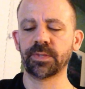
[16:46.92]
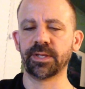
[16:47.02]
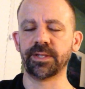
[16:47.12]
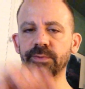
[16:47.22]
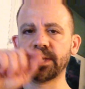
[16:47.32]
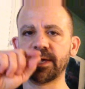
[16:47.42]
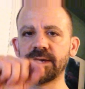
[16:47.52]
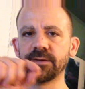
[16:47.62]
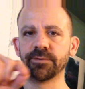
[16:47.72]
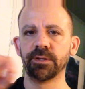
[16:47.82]
and then we
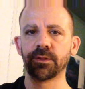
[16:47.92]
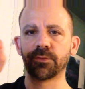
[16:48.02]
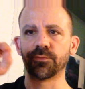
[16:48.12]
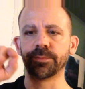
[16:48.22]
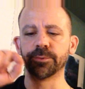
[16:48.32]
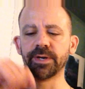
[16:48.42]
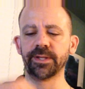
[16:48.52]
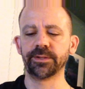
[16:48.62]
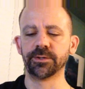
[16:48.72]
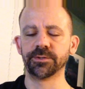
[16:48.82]
have 3 more
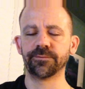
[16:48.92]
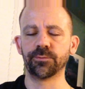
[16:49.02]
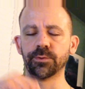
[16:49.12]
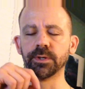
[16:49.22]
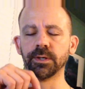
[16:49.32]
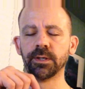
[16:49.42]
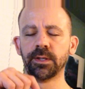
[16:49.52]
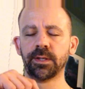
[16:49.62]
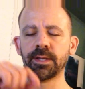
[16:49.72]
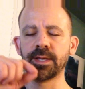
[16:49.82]
8th notes for
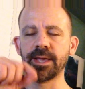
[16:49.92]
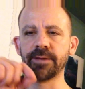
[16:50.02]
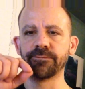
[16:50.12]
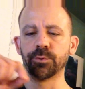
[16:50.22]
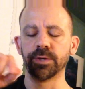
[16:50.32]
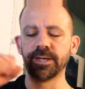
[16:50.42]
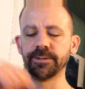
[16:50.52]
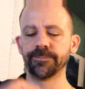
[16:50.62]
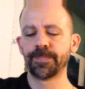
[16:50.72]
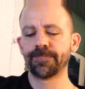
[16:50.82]
and 4 and.
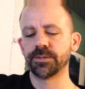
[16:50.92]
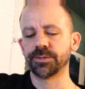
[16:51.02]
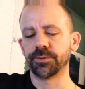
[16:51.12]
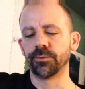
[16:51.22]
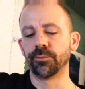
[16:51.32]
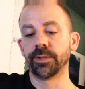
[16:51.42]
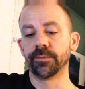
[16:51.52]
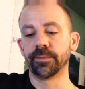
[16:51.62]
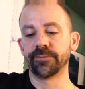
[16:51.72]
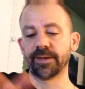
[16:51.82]
So the
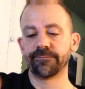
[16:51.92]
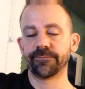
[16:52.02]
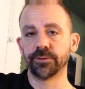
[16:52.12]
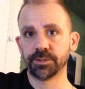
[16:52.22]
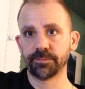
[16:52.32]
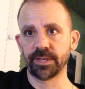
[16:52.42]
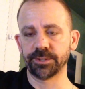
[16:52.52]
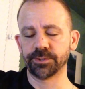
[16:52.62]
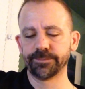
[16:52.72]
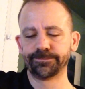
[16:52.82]
rhythm of that first
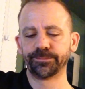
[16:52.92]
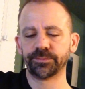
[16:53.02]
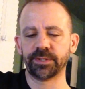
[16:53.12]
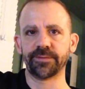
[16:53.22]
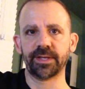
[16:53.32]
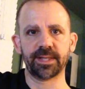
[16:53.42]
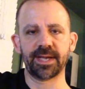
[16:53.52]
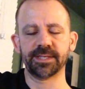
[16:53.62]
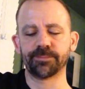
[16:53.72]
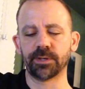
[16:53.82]
measure, of that
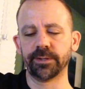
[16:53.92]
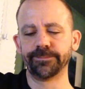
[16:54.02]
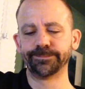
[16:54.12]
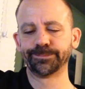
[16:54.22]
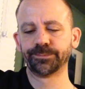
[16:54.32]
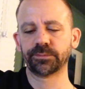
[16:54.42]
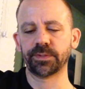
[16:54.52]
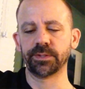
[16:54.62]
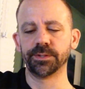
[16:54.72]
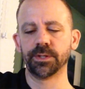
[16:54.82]
last bar,
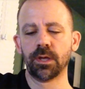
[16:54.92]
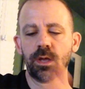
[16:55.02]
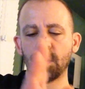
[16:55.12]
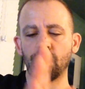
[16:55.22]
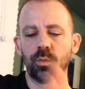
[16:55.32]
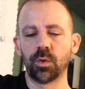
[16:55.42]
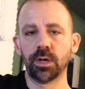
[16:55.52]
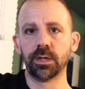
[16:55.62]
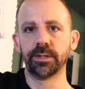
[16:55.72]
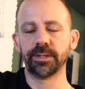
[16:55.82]
is
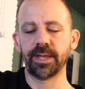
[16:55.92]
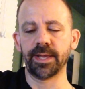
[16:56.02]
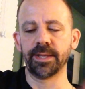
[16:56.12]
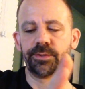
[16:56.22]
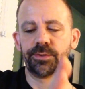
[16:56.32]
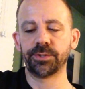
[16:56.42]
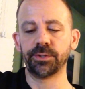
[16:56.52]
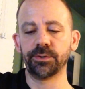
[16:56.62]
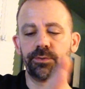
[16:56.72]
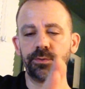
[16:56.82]
1 and
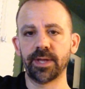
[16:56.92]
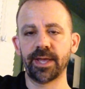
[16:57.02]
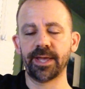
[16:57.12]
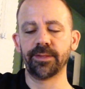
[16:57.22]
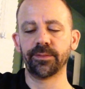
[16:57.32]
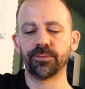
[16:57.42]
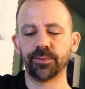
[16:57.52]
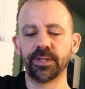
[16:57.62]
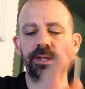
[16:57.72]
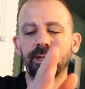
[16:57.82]
2 and
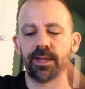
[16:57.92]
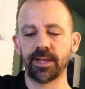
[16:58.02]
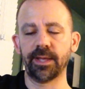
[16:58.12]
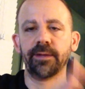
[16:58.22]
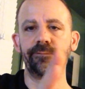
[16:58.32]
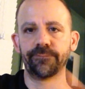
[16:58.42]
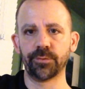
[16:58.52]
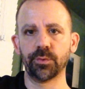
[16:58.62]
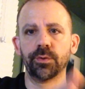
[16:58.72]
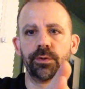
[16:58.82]
3 and
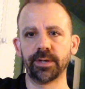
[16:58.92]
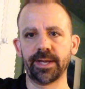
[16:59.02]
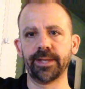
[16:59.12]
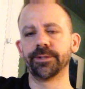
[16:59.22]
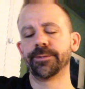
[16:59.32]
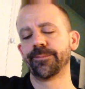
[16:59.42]
4 and.